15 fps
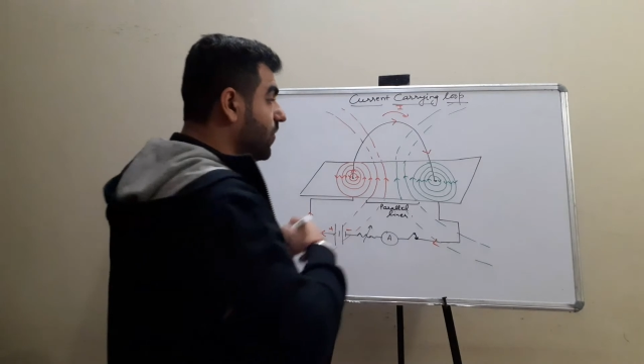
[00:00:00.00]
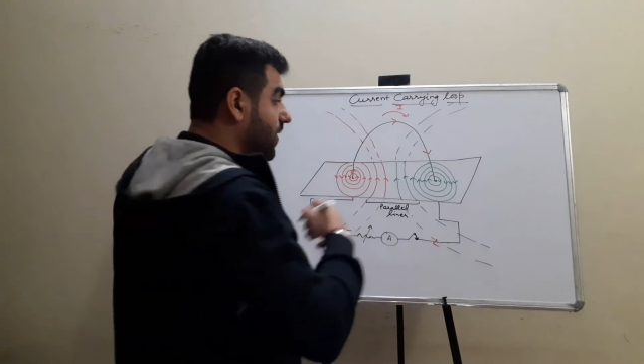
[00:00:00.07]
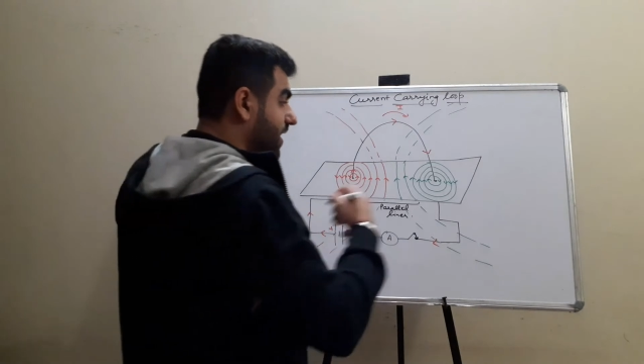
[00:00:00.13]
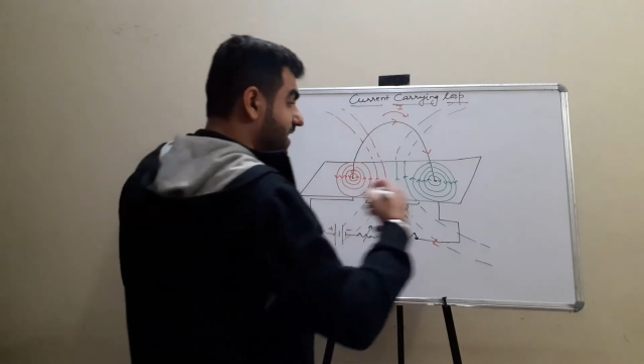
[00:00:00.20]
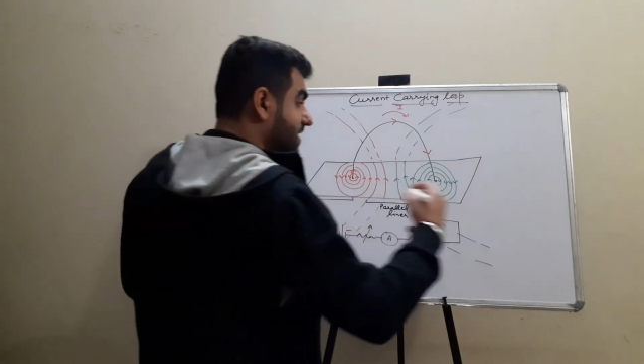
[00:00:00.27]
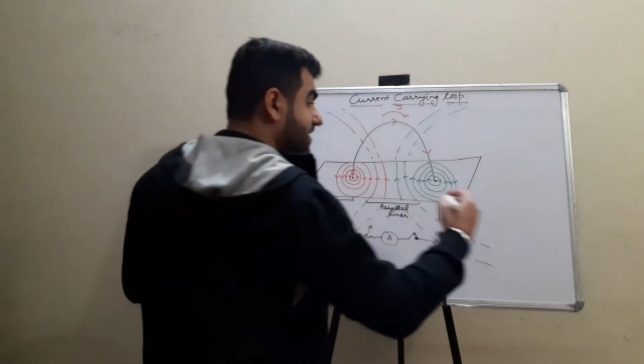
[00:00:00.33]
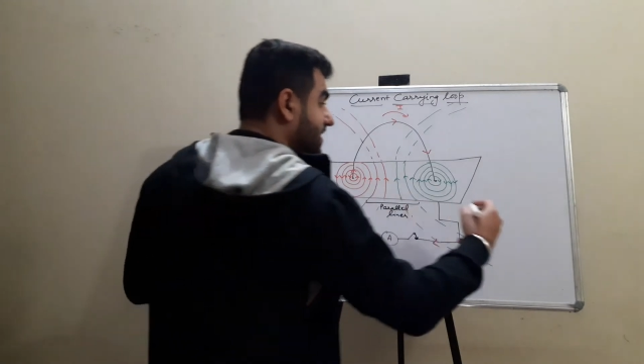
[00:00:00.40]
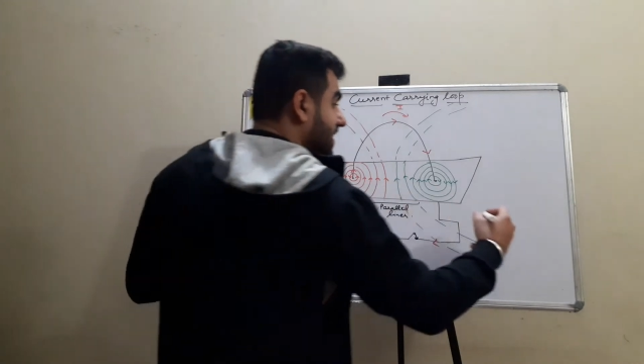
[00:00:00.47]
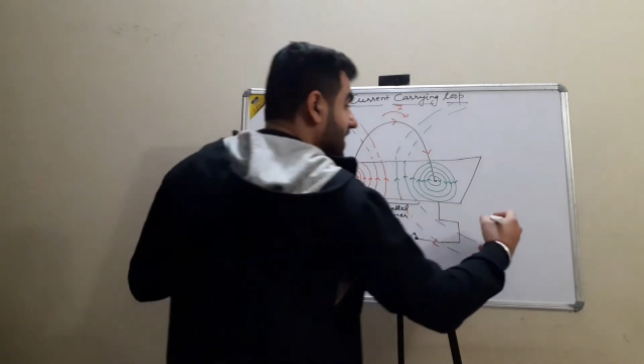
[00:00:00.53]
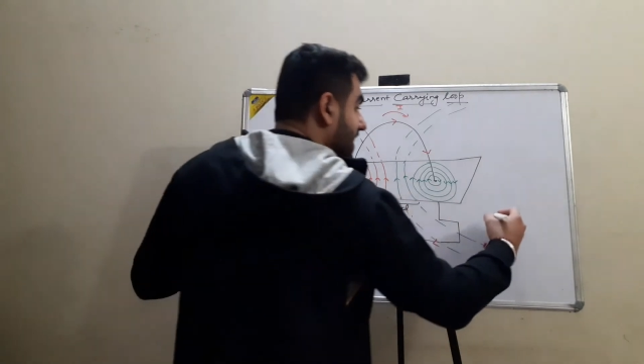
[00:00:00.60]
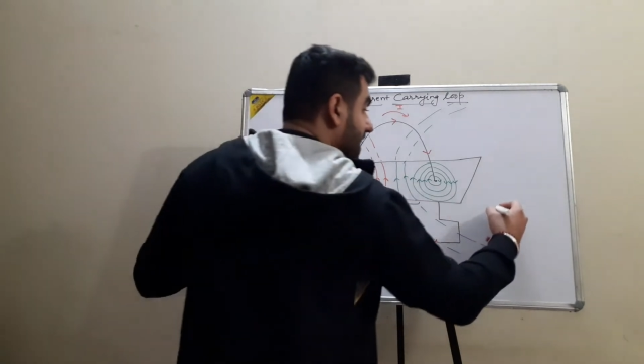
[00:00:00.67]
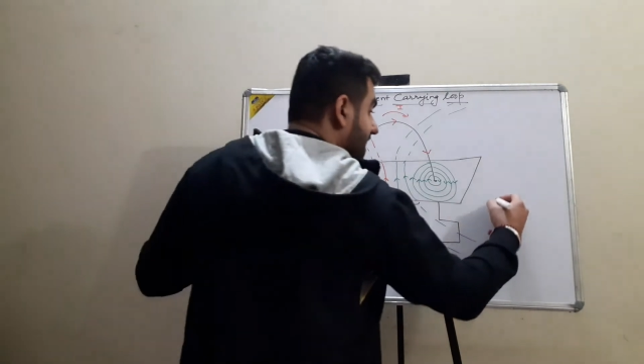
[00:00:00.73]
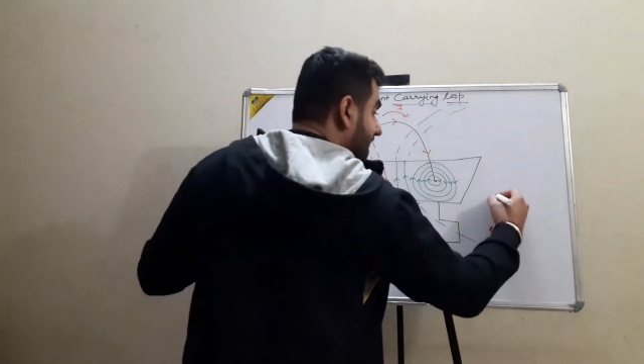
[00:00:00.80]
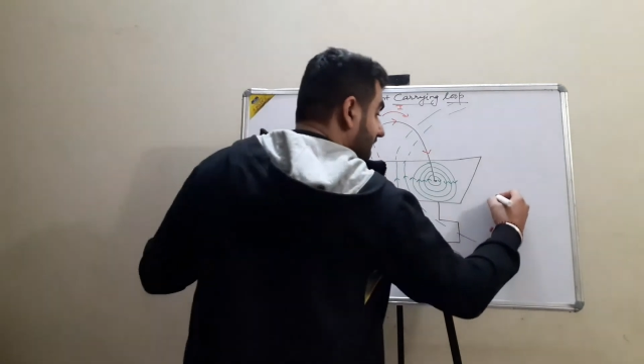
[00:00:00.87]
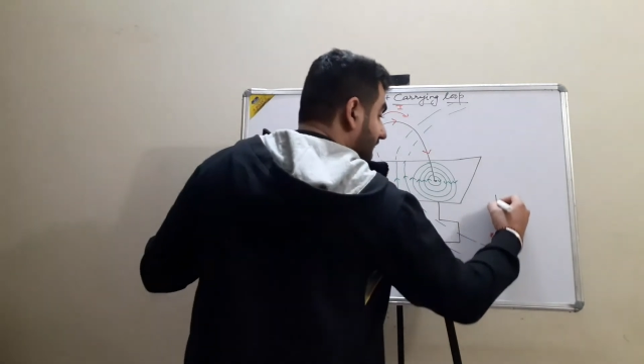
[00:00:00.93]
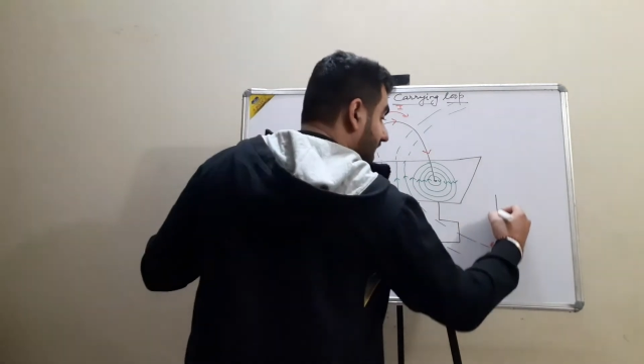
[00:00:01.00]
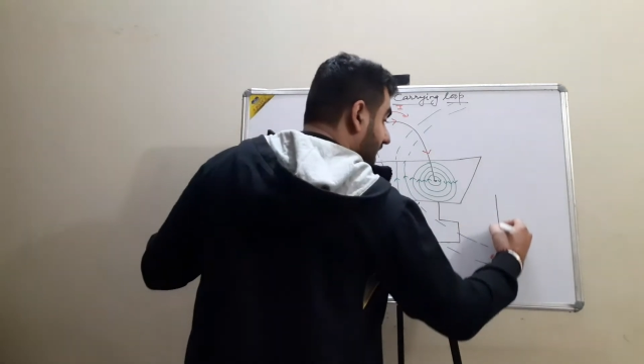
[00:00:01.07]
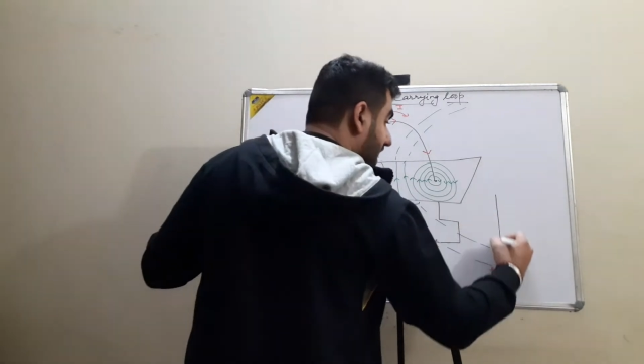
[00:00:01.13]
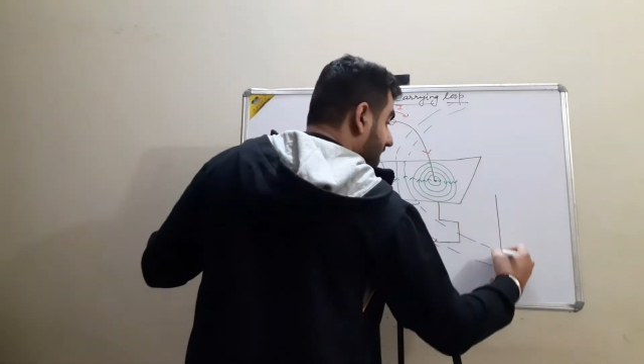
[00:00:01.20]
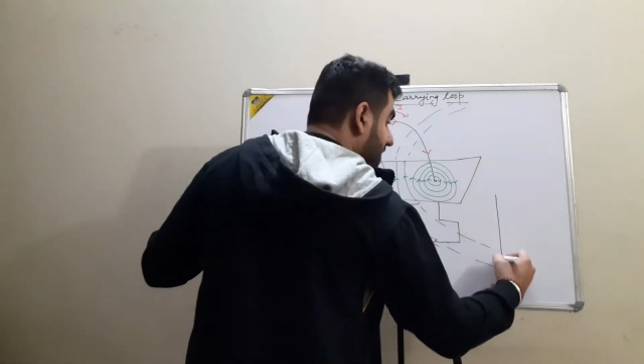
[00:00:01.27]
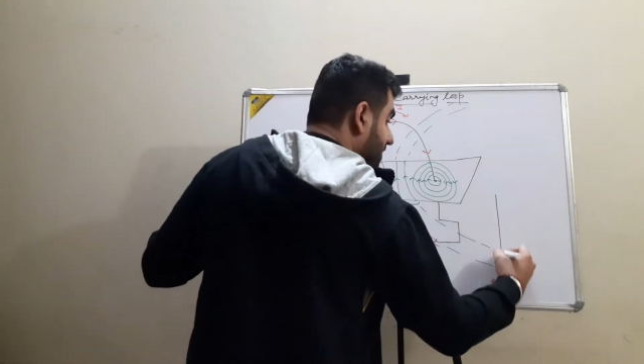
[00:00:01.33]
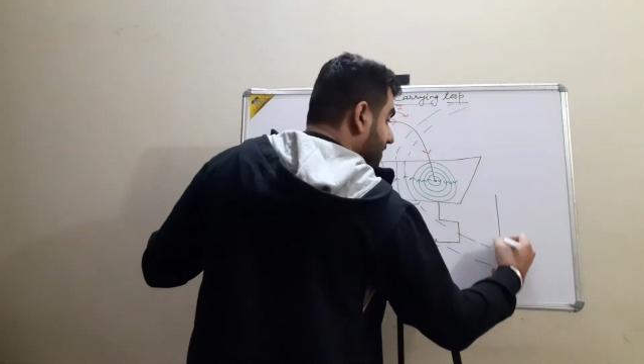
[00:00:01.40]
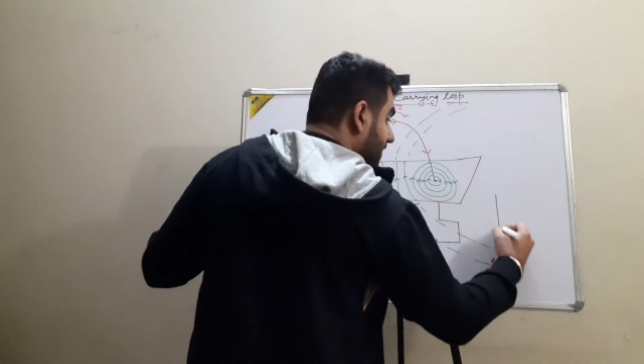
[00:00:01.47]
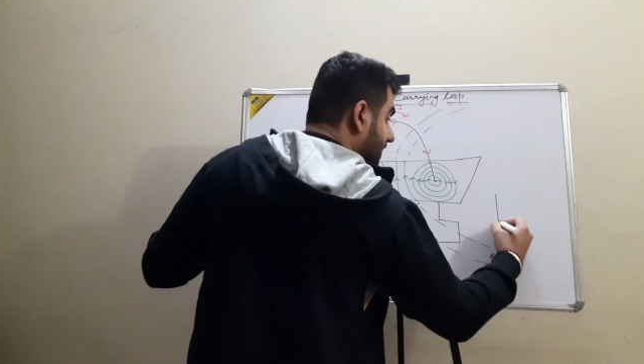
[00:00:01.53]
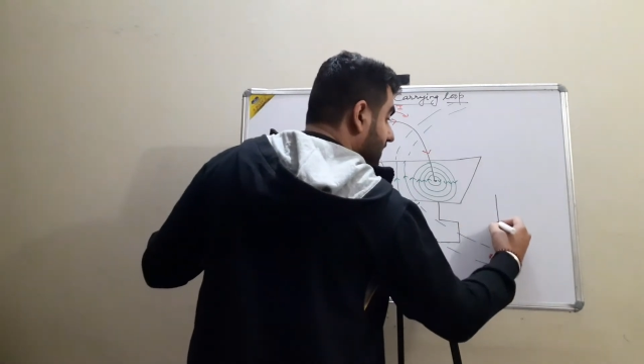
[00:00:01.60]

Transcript: is if